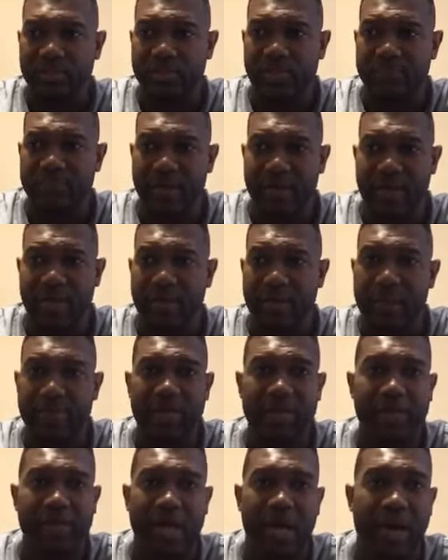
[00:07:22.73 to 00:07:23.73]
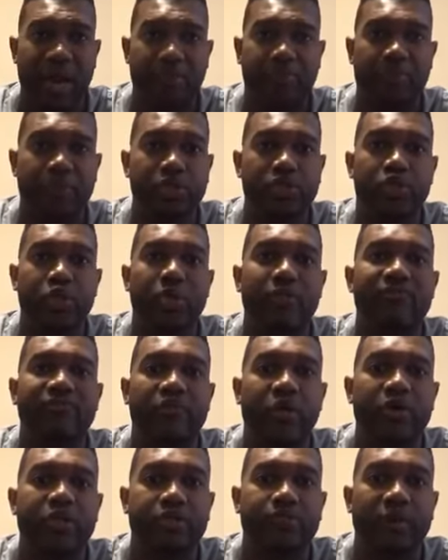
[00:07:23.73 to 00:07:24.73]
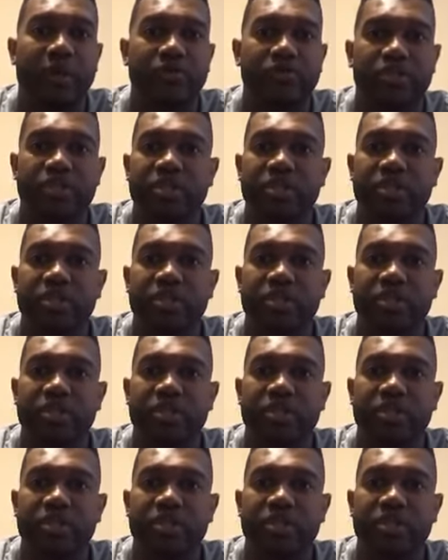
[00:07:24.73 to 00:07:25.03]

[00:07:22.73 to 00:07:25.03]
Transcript: same thing, or maybe God, I'll put you on voicemail.